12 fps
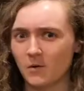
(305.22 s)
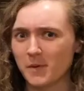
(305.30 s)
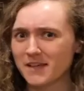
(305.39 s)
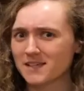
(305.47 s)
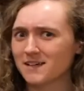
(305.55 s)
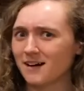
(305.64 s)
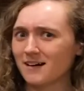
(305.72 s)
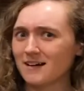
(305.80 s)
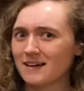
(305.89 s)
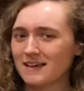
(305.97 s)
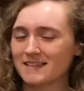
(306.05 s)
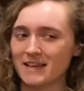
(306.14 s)
my
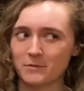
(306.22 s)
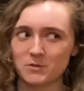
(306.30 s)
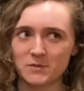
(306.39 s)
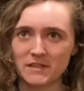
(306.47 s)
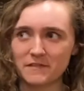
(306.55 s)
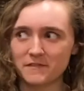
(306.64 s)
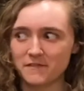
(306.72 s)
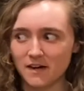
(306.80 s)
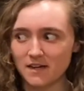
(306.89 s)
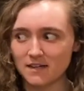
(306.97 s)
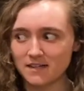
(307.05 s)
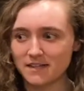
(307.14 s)
God, that was really
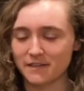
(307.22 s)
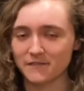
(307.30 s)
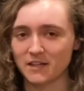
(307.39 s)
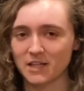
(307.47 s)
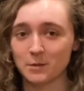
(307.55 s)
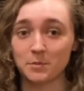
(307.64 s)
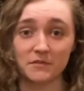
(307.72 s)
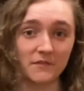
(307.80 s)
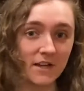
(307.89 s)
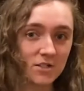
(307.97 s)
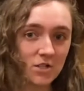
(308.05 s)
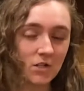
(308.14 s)
fun. I felt like a
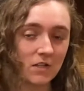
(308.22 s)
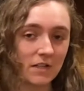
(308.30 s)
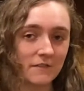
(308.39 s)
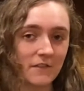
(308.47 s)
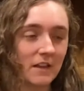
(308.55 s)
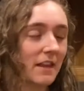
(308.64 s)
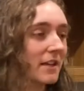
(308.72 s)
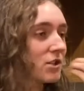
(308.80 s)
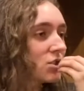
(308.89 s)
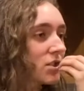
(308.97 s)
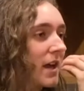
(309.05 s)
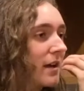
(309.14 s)
professional. I felt like a
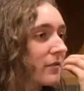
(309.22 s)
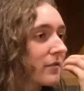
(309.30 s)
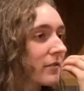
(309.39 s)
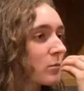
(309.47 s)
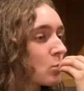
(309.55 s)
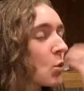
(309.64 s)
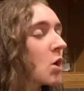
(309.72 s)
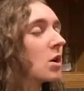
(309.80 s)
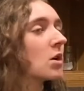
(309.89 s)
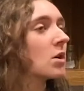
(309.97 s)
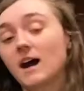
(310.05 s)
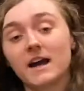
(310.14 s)
chef.
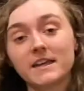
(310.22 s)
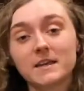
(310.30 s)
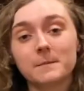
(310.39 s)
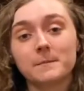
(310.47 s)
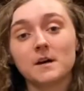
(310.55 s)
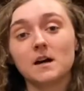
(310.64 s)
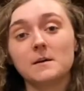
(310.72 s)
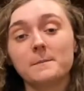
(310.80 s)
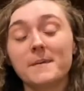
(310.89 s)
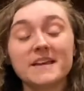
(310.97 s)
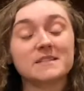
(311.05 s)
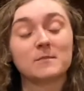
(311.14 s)
I am
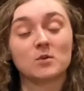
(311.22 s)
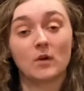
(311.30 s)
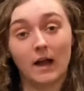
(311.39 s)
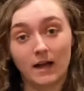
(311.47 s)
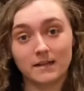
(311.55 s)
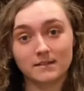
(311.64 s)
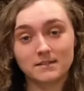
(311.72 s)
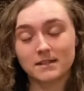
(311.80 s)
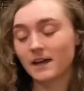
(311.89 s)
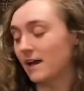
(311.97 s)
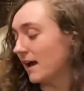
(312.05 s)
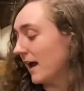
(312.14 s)
mesmerized
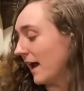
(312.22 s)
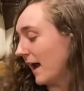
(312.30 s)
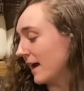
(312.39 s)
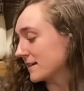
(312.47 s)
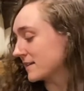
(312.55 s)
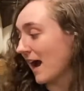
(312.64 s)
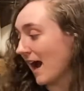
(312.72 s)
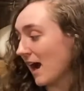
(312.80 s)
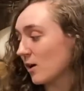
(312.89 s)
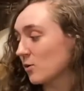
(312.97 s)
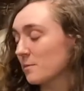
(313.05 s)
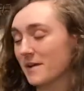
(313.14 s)
at
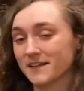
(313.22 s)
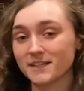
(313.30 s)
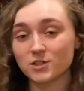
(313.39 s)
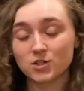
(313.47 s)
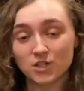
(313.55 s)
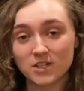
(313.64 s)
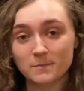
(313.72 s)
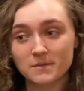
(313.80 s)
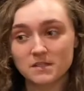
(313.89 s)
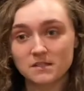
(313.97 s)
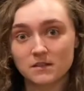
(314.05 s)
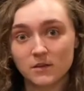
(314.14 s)
how many
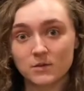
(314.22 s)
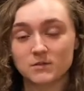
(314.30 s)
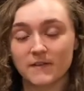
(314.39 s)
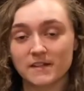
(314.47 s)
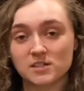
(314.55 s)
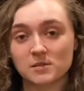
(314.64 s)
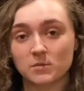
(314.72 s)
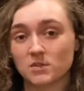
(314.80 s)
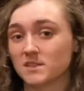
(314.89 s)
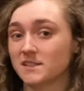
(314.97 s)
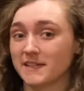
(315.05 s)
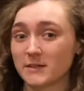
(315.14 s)
chips those vegetables
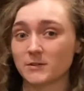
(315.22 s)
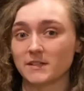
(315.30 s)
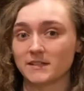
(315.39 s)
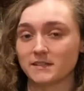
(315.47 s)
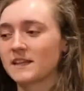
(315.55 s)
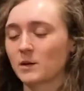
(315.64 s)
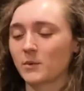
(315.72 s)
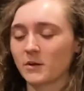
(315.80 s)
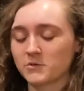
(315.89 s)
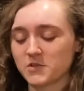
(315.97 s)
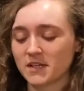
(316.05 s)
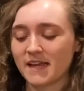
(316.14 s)
yielded. Like when I
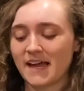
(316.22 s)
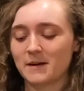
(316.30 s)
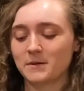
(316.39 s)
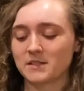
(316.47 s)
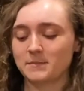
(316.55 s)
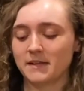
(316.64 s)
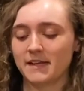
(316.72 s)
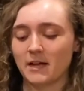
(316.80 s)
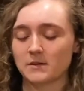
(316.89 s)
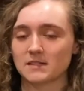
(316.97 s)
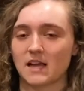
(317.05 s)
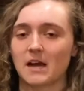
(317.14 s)
was looking at them on the plate, I
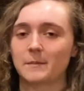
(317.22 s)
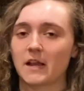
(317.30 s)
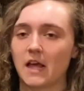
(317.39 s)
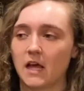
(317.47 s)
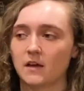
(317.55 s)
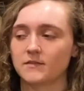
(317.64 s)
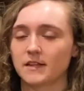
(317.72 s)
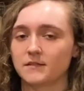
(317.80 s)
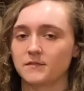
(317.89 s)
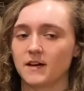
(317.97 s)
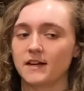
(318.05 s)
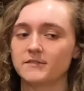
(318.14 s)
was like, I'm gonna have like
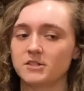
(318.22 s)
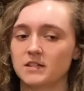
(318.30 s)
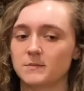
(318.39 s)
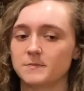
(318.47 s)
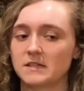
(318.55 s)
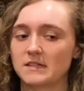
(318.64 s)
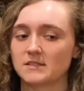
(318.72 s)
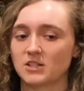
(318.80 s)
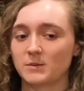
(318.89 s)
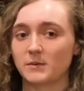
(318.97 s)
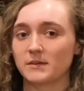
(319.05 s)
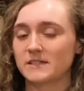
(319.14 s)
5 chips and it's gonna
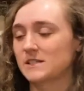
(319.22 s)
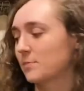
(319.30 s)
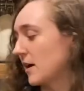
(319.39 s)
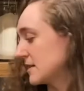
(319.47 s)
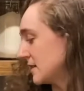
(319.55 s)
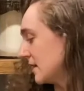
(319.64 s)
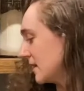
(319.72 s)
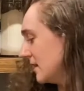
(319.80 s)
be really depressing.